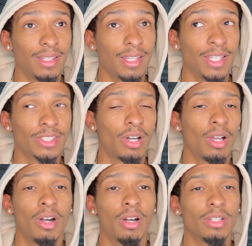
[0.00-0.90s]
it's not
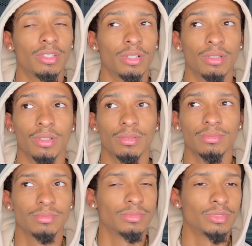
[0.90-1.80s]
all,
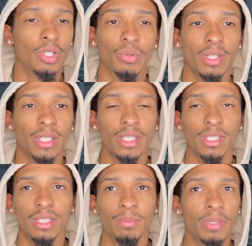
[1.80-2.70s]

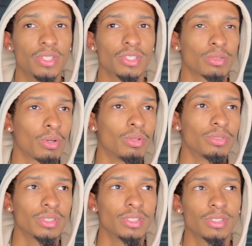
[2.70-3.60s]
greeny peaches and
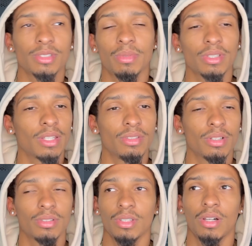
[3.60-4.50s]
roses. Smells like,
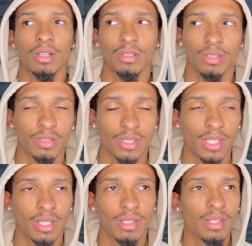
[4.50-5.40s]
y'all, what I'm
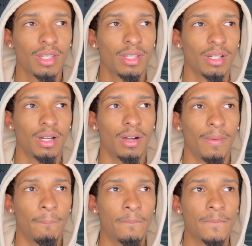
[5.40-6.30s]
saying?
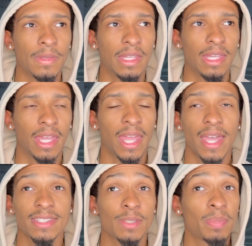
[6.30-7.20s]
Um, it
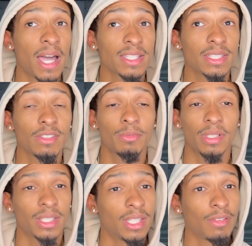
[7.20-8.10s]
has its positives,
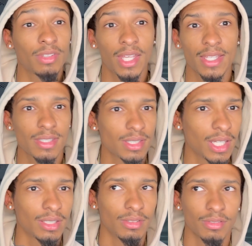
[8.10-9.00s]
but it definitely has its
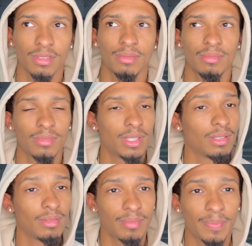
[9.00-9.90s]
negatives.
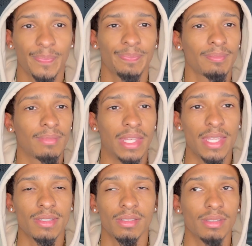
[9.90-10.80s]

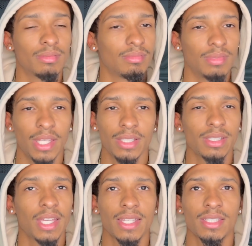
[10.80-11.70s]
Easily.
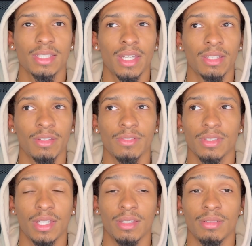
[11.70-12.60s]
Easily has its
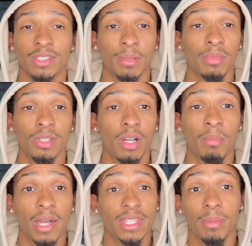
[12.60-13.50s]
negatives. And some of y'all
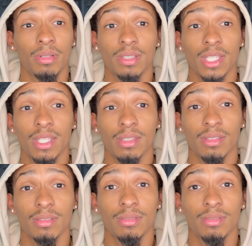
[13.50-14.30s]
might not be able to take it.